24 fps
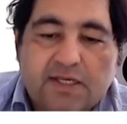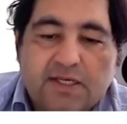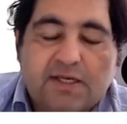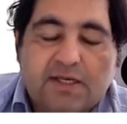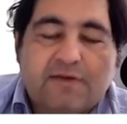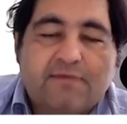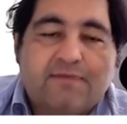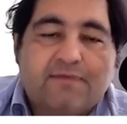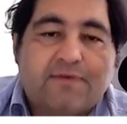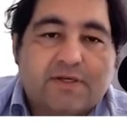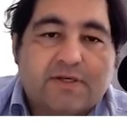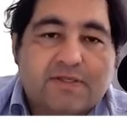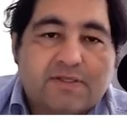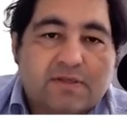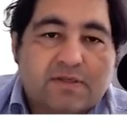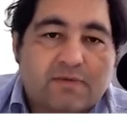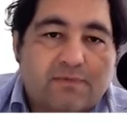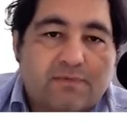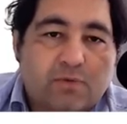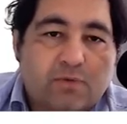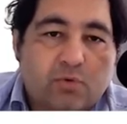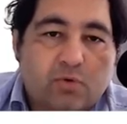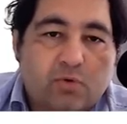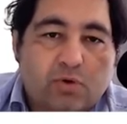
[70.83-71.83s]
First of
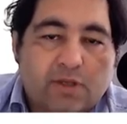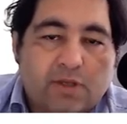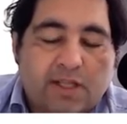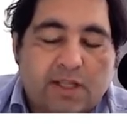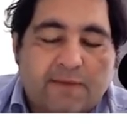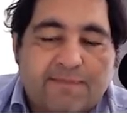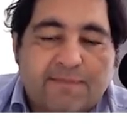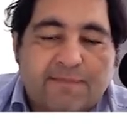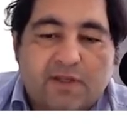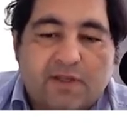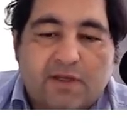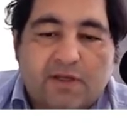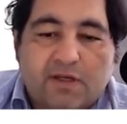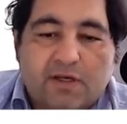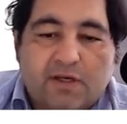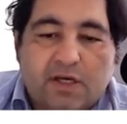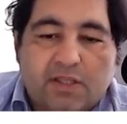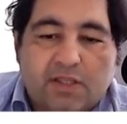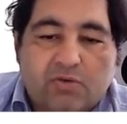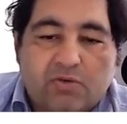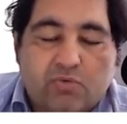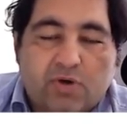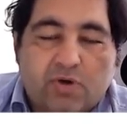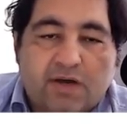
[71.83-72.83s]
all, I
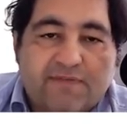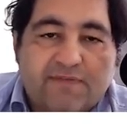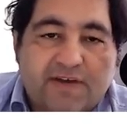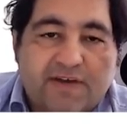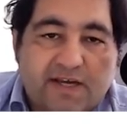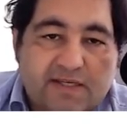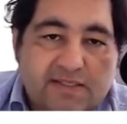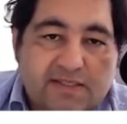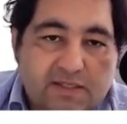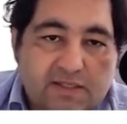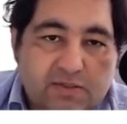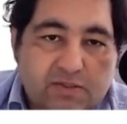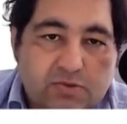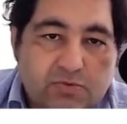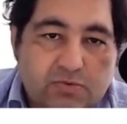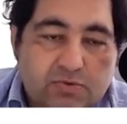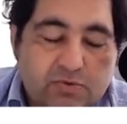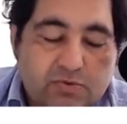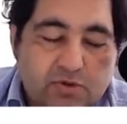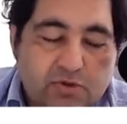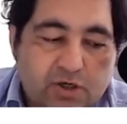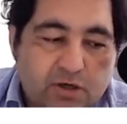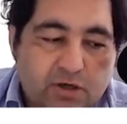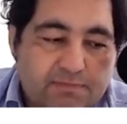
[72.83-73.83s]
do have access to two
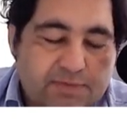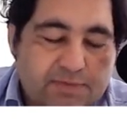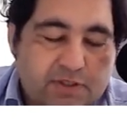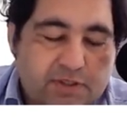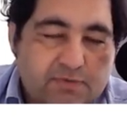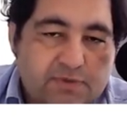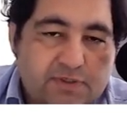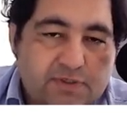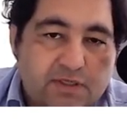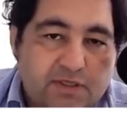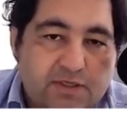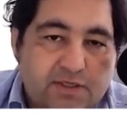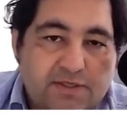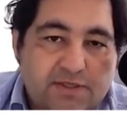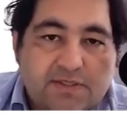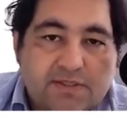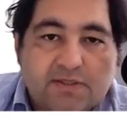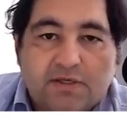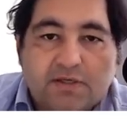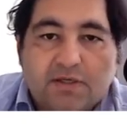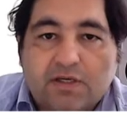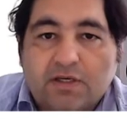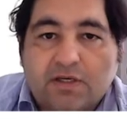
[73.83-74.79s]
computers.